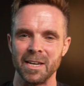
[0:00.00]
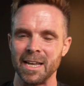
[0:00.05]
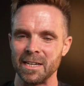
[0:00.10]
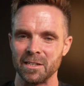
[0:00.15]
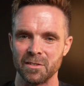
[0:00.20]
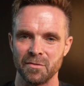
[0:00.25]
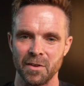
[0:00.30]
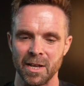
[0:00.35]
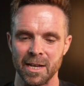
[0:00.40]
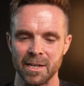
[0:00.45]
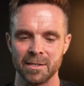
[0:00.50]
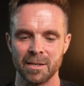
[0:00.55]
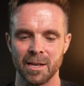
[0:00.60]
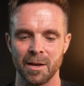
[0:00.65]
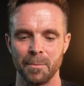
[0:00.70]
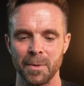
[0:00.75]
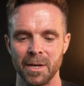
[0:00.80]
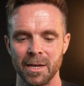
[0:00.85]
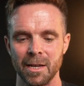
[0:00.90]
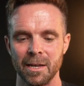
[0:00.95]
lens flares
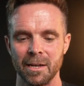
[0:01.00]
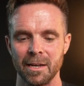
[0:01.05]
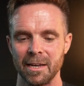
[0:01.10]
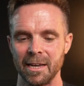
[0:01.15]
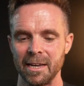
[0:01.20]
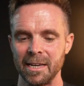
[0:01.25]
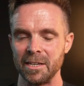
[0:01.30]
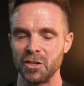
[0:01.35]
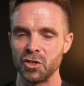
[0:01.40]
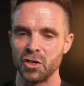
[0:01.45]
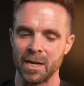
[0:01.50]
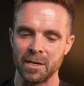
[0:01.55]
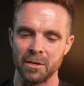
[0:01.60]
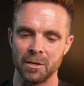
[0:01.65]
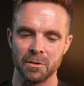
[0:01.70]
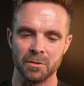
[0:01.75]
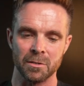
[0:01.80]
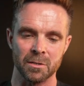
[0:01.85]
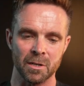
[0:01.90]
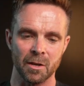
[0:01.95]
coming in and any
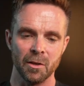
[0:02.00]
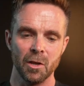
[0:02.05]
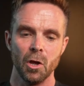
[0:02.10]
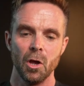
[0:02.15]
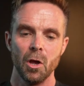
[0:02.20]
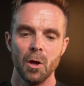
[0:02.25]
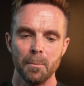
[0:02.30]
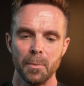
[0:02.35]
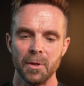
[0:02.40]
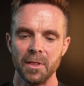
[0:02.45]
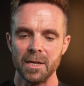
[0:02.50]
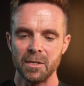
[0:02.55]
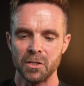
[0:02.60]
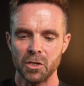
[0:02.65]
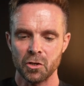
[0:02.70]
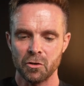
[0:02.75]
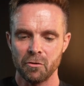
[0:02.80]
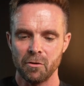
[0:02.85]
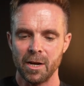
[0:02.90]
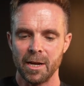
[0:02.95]
shadows and stuff. But this is
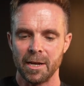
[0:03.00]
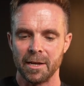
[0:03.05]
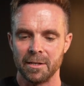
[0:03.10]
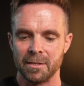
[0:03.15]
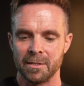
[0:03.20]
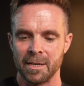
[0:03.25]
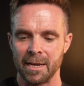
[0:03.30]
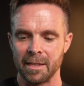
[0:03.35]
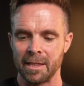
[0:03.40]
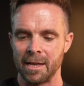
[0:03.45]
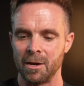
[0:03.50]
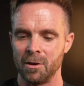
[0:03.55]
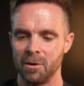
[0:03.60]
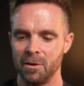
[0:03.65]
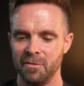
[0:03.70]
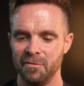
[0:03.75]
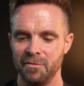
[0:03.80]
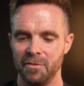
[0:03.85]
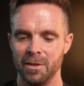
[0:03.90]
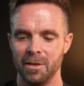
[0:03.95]
great. Take that
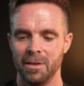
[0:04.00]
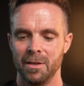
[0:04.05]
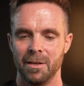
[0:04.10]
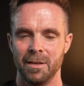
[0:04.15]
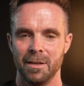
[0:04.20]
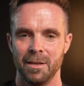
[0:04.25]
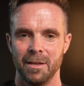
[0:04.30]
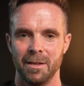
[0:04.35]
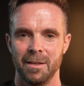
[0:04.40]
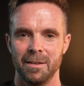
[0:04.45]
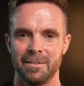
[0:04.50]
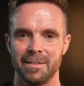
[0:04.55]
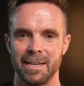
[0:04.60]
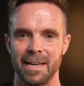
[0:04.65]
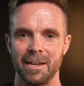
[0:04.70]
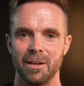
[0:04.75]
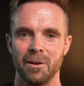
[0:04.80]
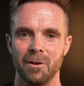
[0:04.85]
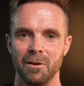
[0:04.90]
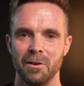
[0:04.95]
off, take
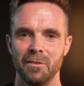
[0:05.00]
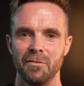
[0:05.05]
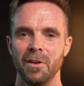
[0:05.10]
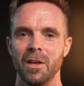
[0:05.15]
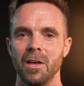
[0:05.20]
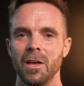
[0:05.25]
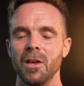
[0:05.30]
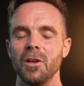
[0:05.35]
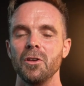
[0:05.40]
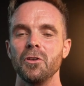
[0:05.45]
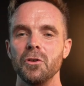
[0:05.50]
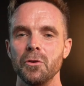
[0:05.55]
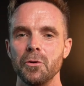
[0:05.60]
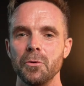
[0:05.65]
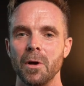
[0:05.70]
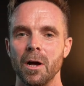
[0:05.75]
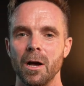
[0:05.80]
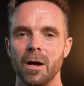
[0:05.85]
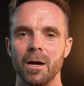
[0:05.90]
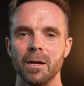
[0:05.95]
that off. You
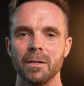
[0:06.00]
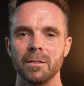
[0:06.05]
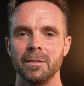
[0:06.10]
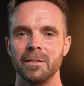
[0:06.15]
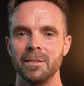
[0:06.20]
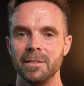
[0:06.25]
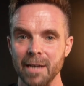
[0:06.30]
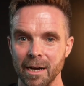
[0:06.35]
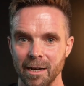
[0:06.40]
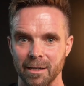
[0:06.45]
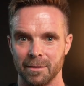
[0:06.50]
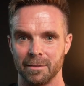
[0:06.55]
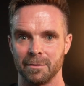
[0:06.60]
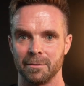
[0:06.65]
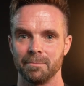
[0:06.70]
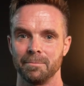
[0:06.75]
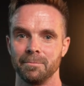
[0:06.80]
are done.